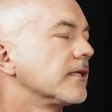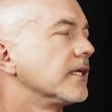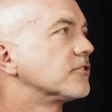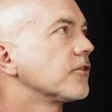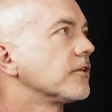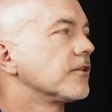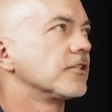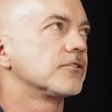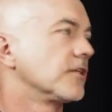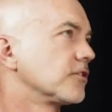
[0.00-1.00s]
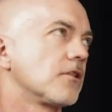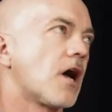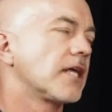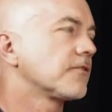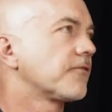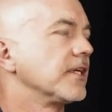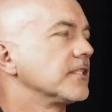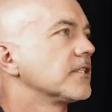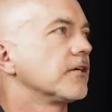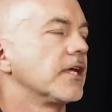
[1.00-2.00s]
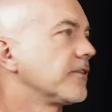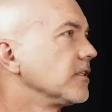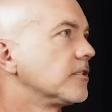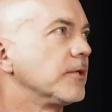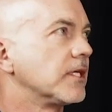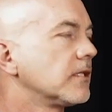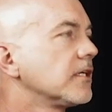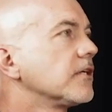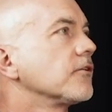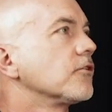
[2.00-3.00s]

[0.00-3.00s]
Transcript: And so there's there's lots of things there and I think to be clear,